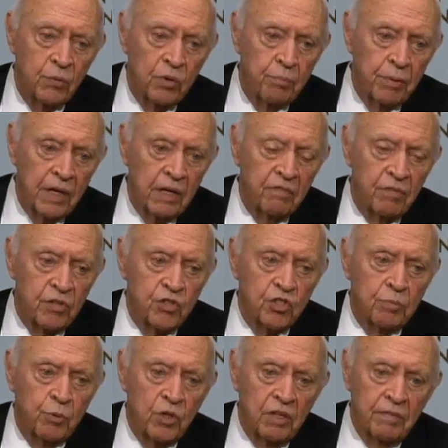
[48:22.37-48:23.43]
And then when Brown
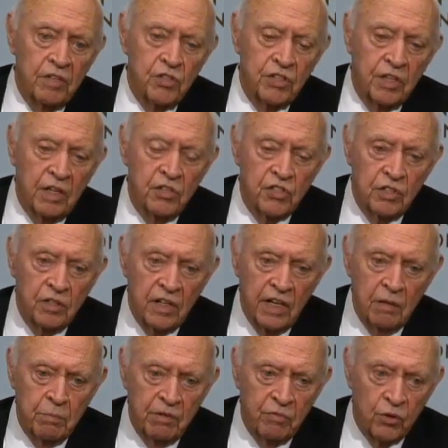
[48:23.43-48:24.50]
versus Board of
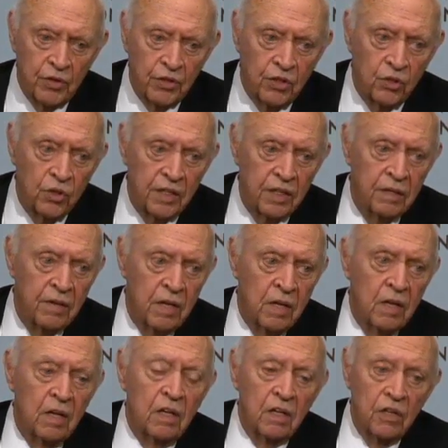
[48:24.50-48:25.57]
Education came before the
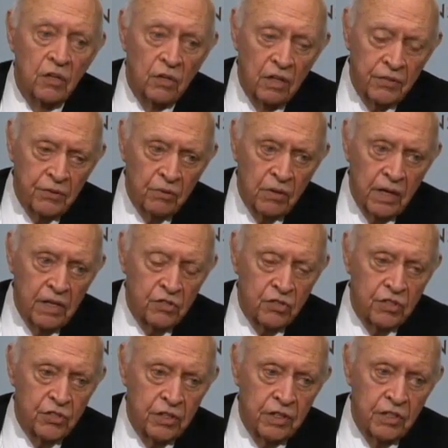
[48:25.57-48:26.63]
court, he
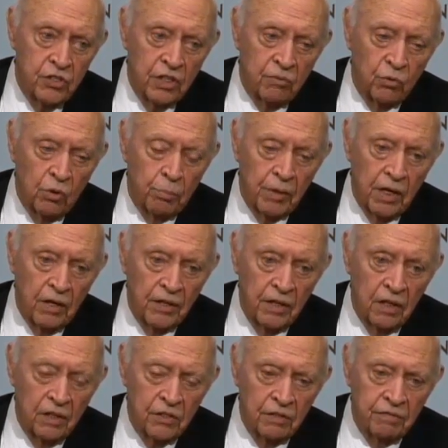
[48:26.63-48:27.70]
authorized Attorney General
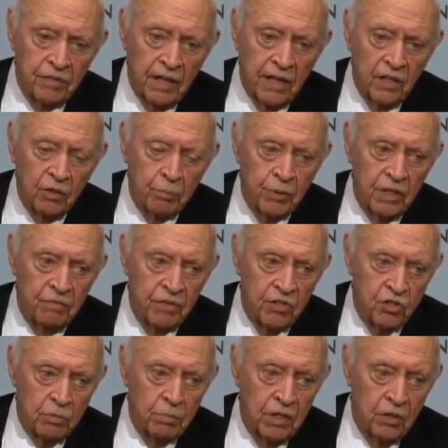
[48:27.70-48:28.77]
Brownell to file a
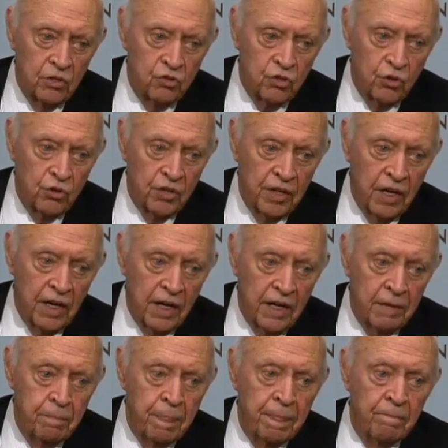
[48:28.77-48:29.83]
brief as amicus
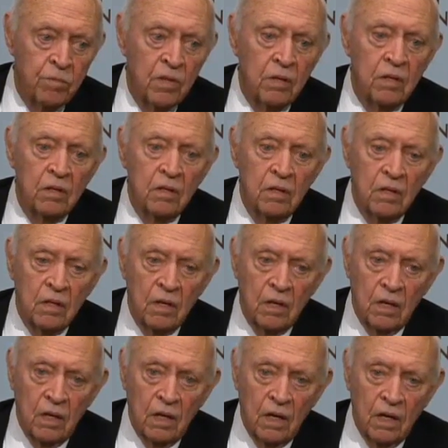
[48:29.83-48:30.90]
curiae
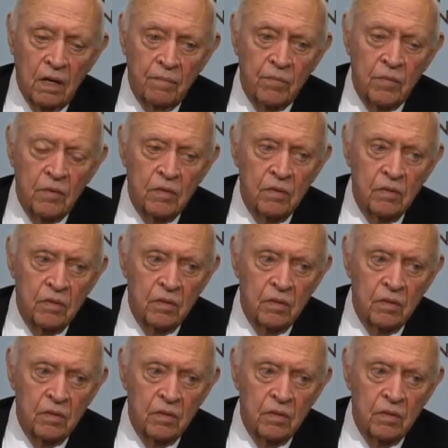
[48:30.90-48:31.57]
uh,